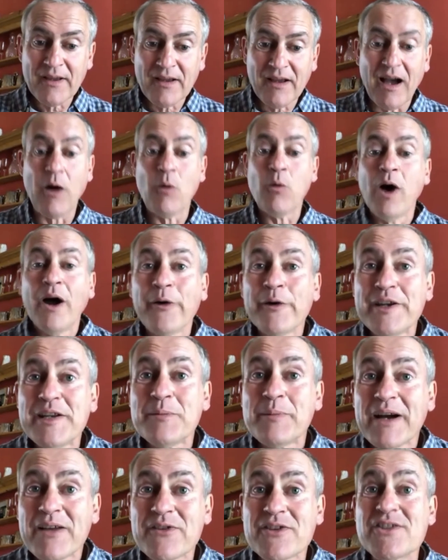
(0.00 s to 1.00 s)
are worried
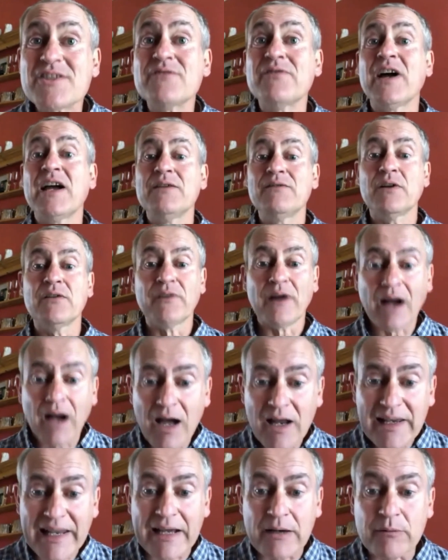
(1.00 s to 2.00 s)
about the survival of
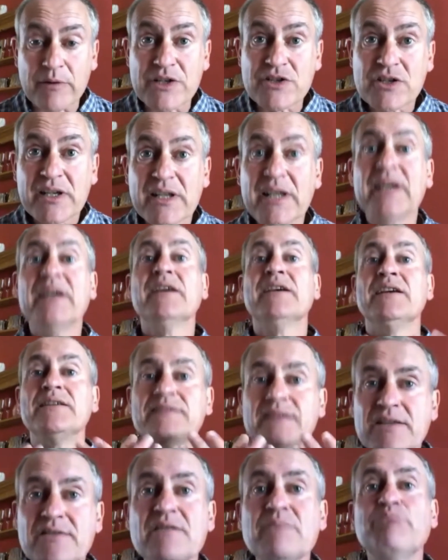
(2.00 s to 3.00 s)
our language, it
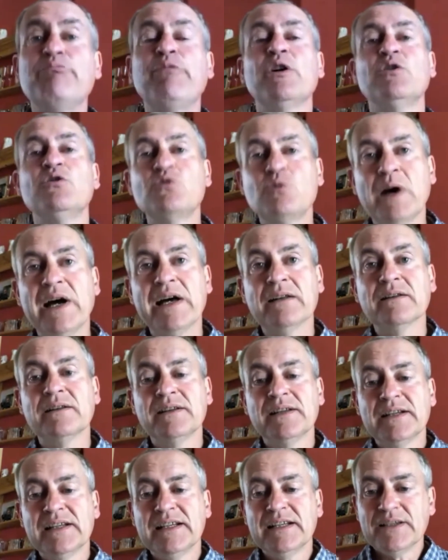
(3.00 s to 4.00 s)
doesn't bode well
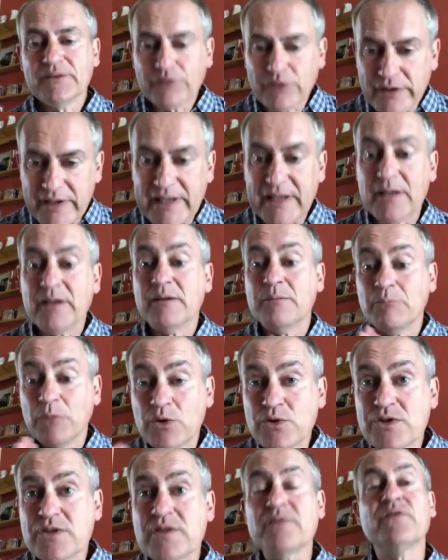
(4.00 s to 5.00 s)
for
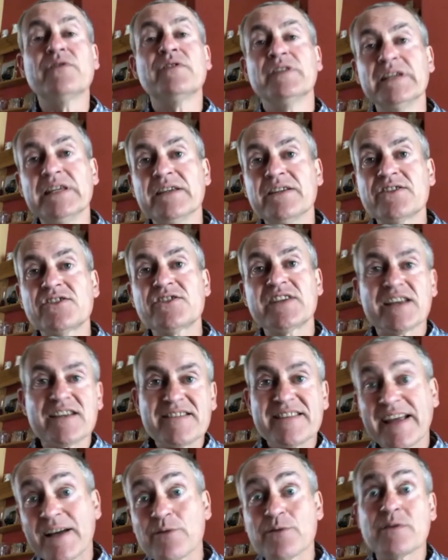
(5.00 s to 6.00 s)
most of the
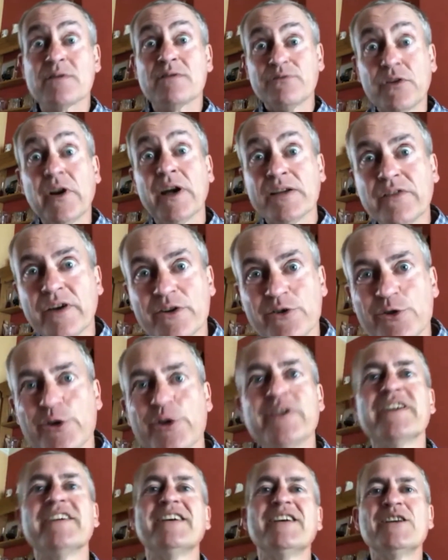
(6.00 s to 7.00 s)

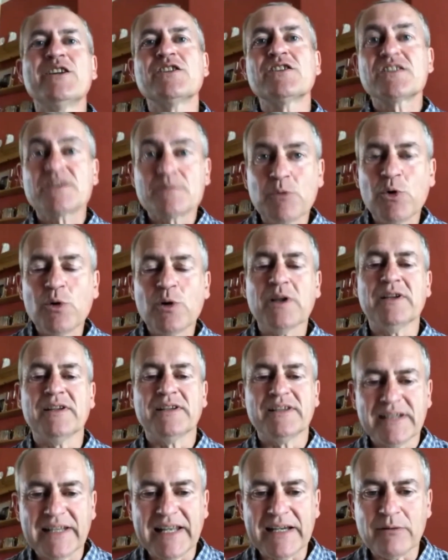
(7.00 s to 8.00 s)
6,500 smaller
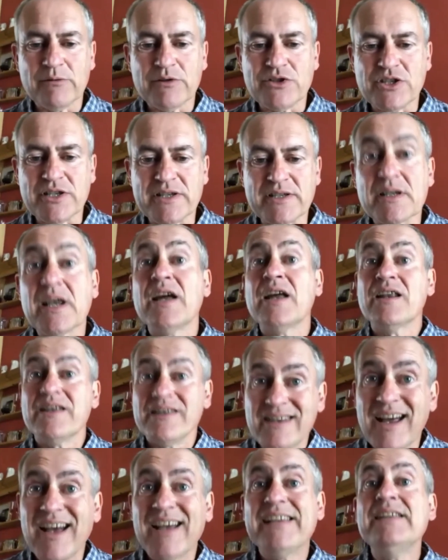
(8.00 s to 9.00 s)
languages.
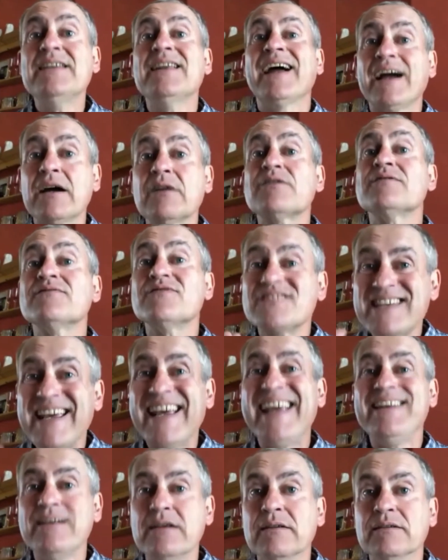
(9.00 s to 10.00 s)
9 out of
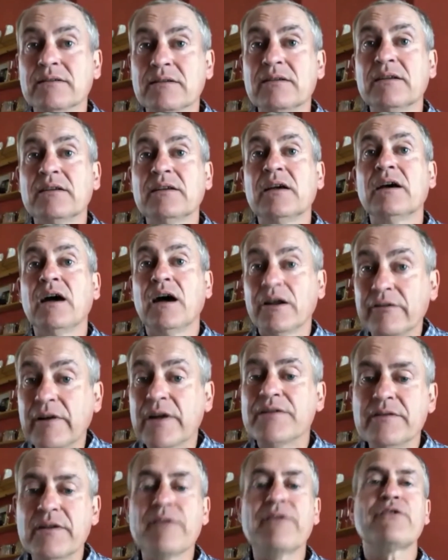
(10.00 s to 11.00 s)
10 are
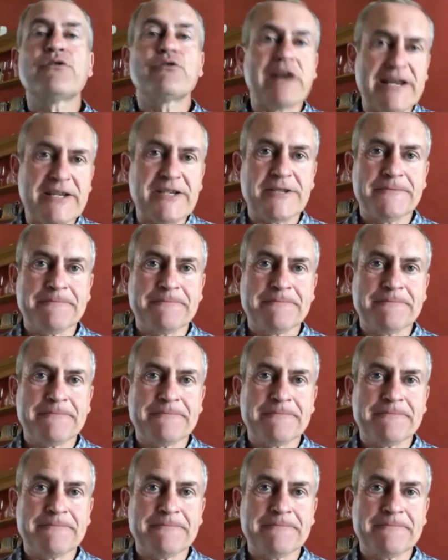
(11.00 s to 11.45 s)
under threat.